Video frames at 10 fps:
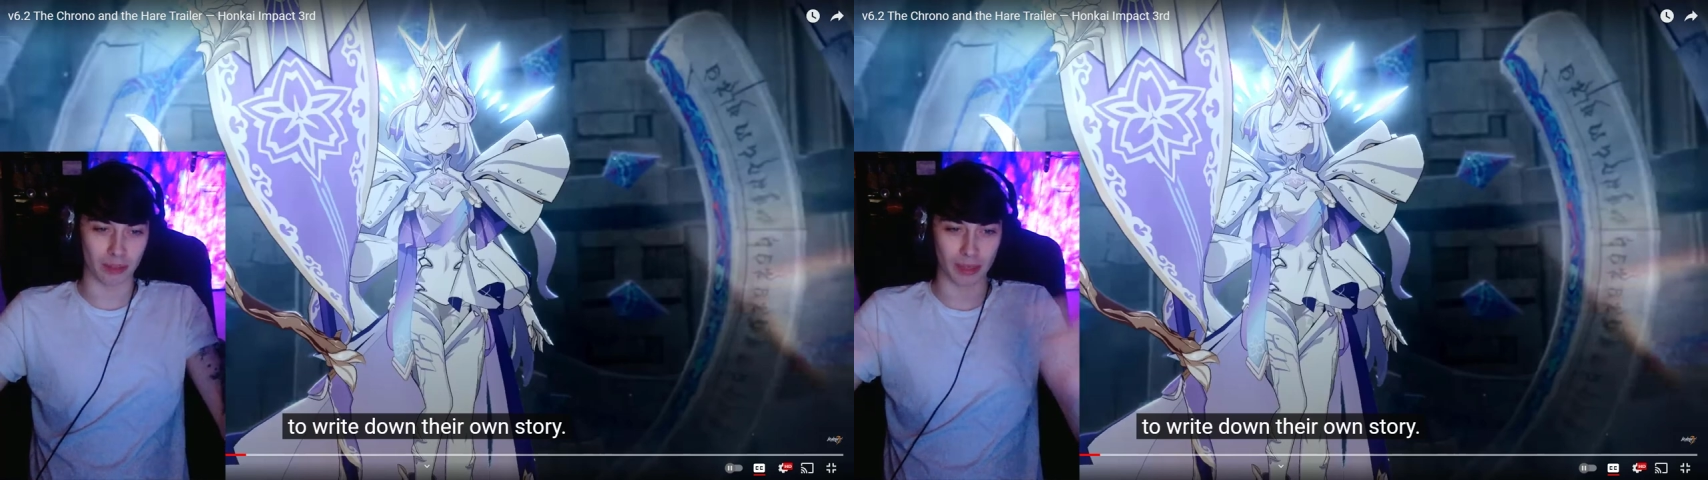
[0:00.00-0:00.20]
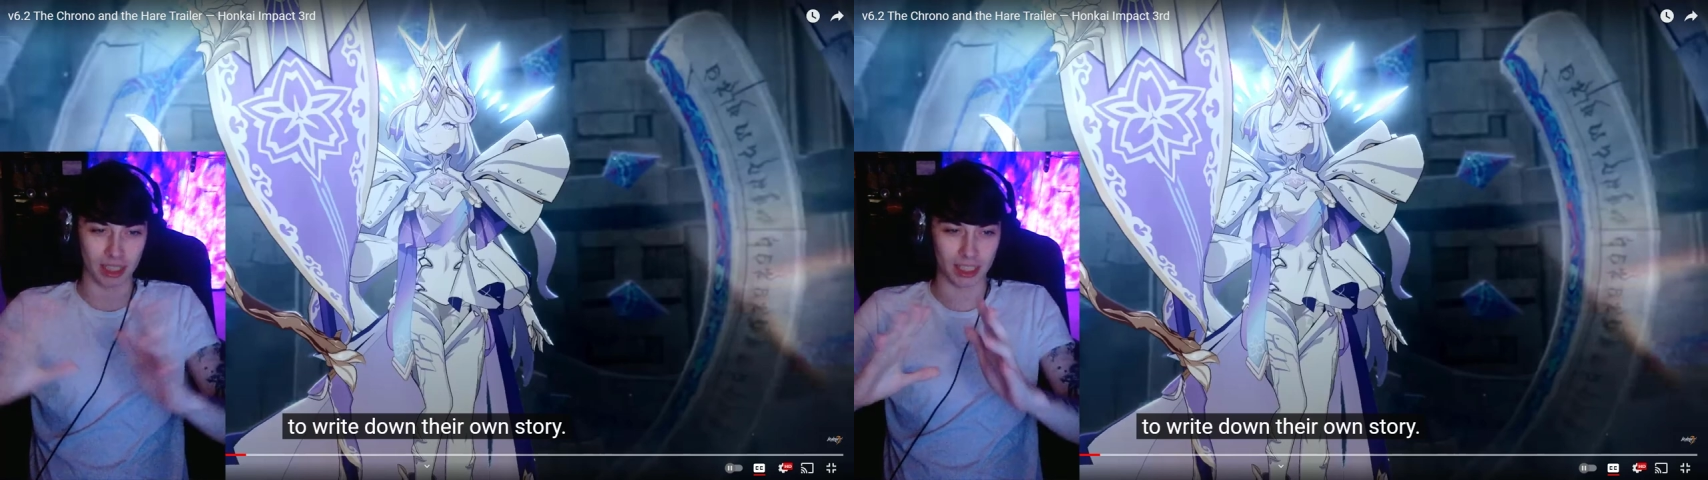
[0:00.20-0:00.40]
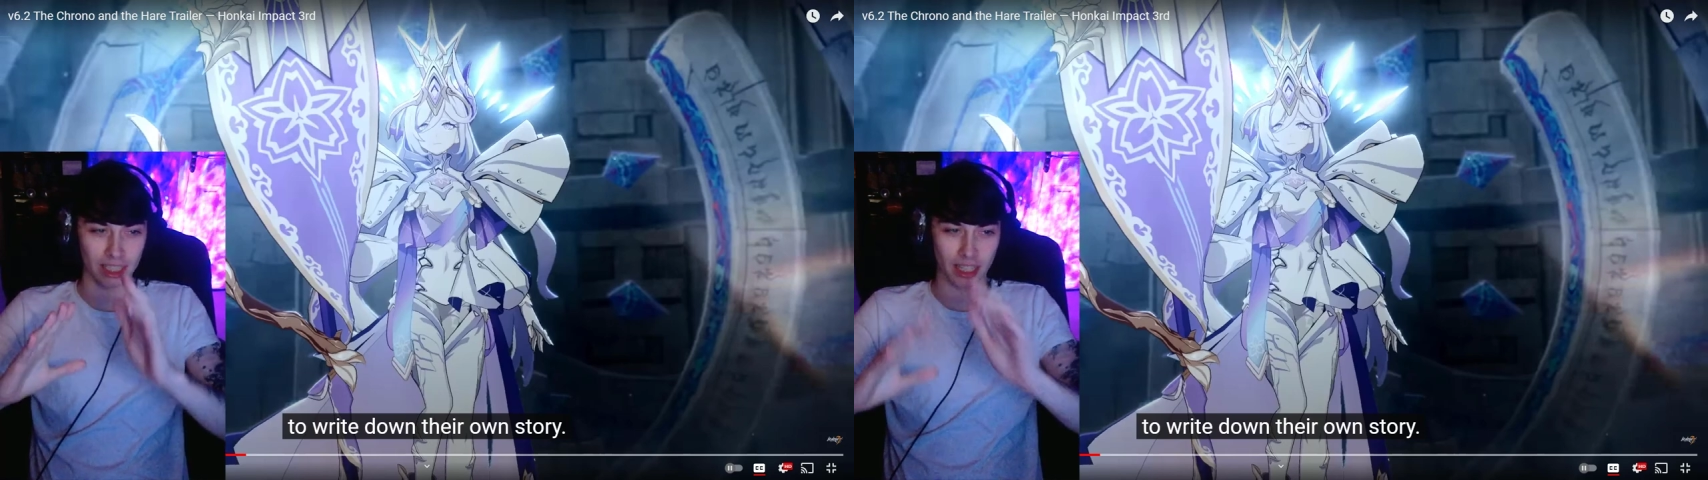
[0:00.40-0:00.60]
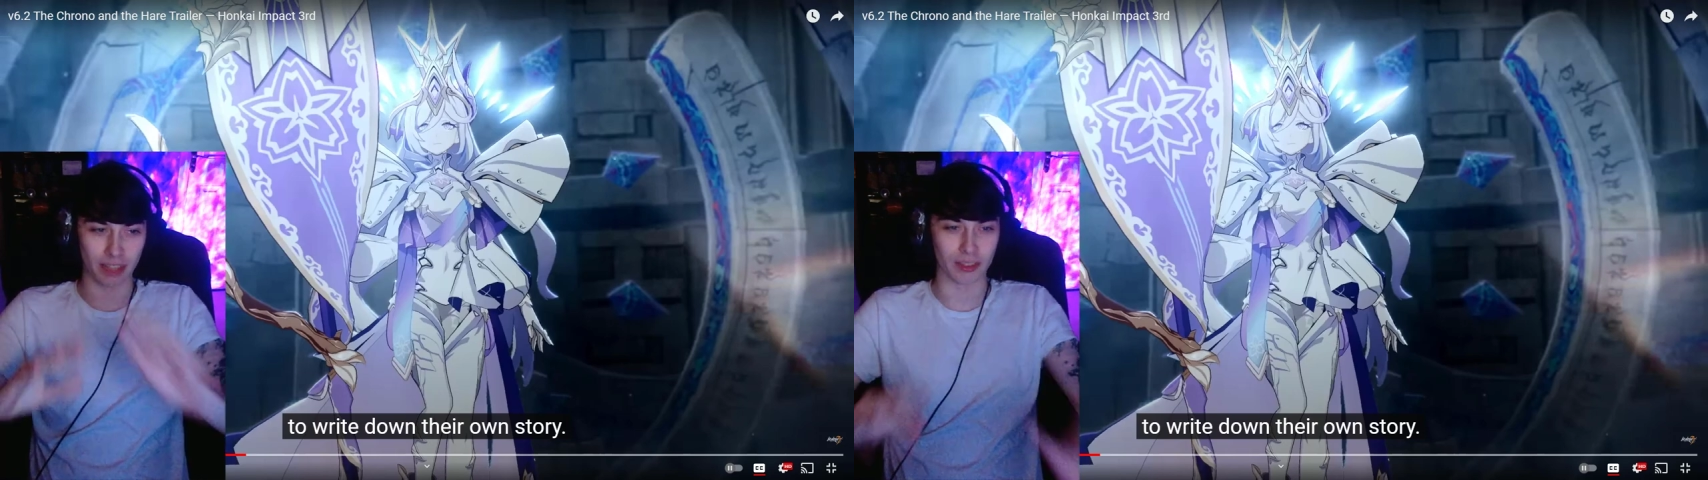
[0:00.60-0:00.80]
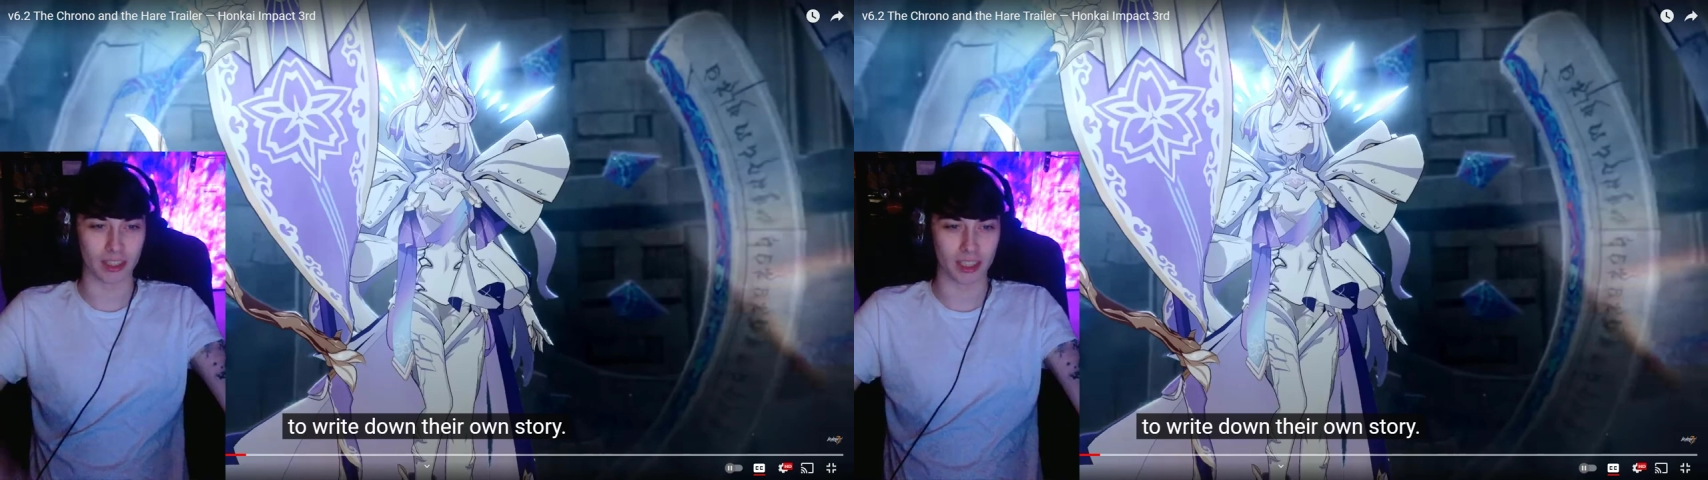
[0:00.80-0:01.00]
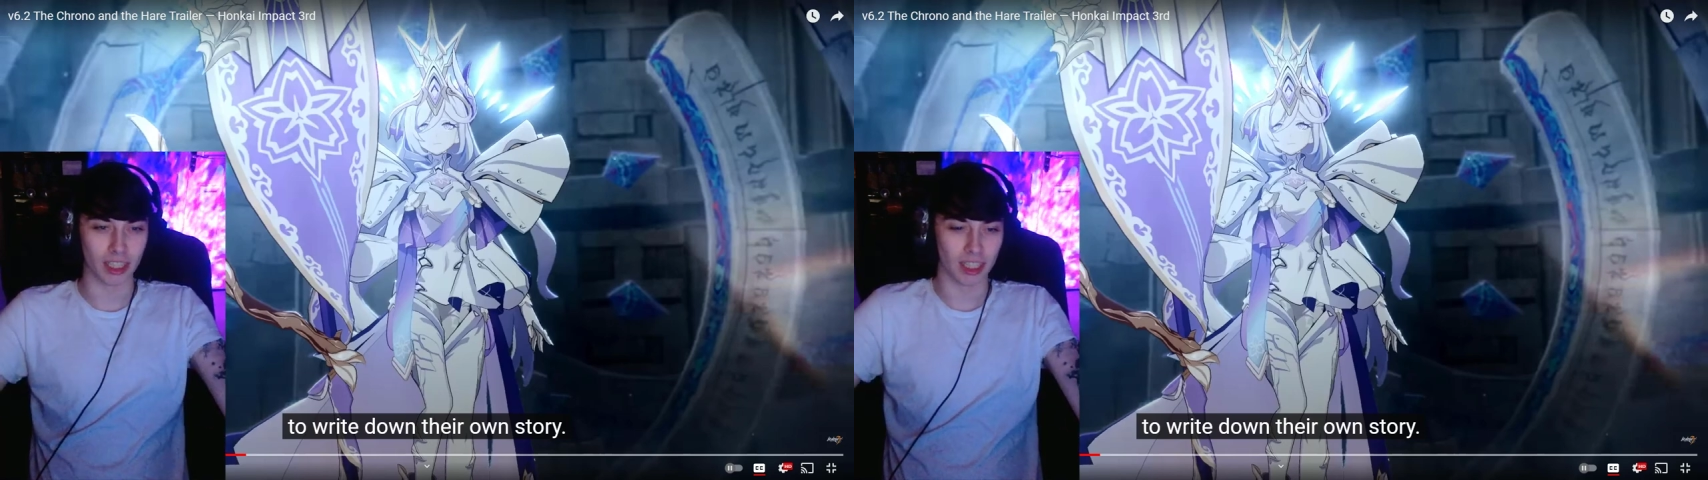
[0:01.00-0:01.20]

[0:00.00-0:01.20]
mixed together,